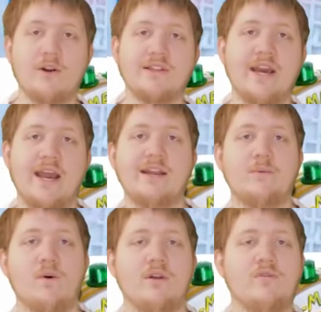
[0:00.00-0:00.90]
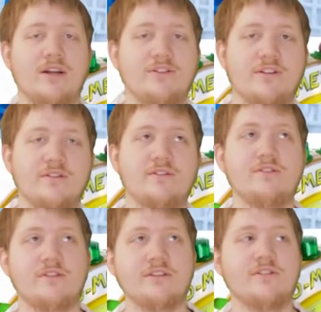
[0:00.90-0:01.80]
the 81 inventions,
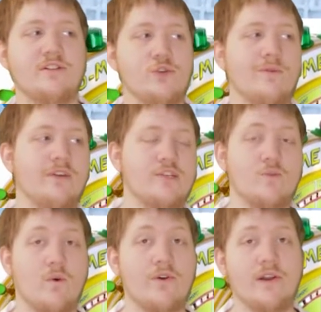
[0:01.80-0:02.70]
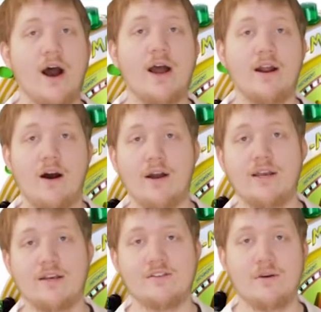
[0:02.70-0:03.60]
62 of these were not on
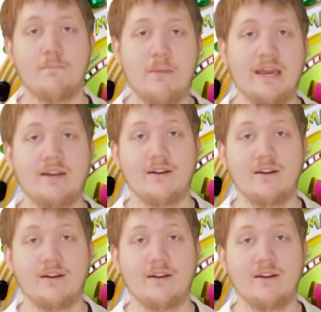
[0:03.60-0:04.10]
his main